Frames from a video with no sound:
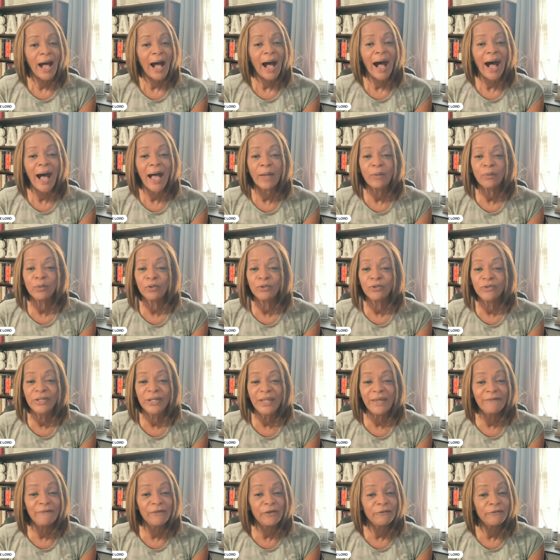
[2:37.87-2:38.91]
I will
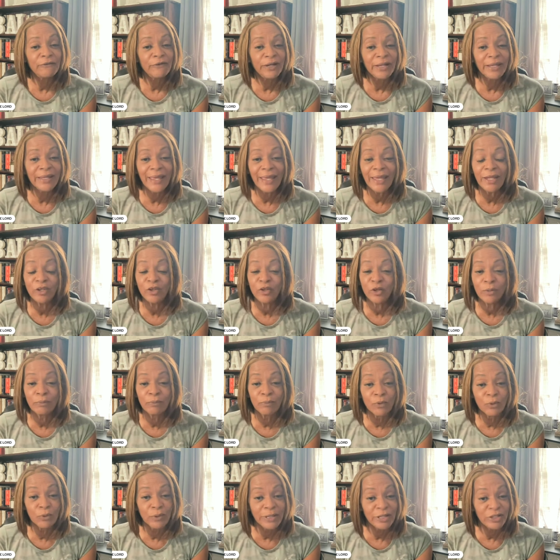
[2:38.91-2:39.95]
never forget your
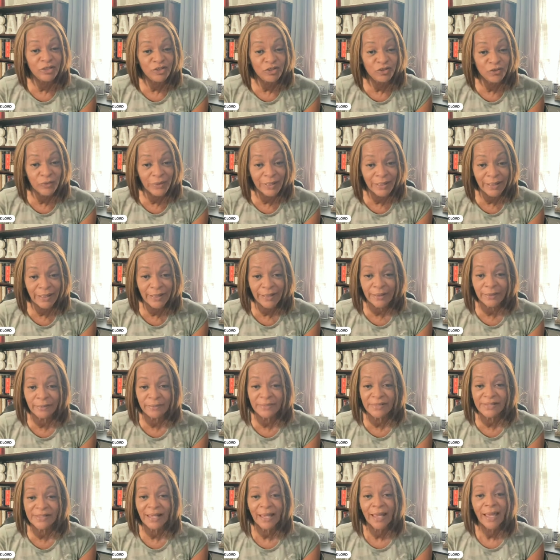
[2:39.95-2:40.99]
broken
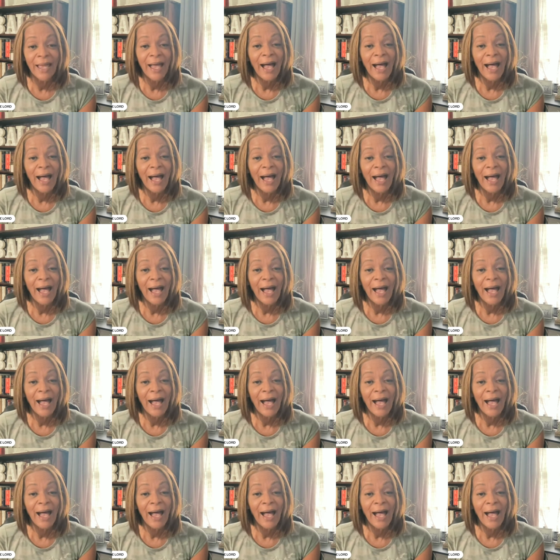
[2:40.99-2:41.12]
dreams.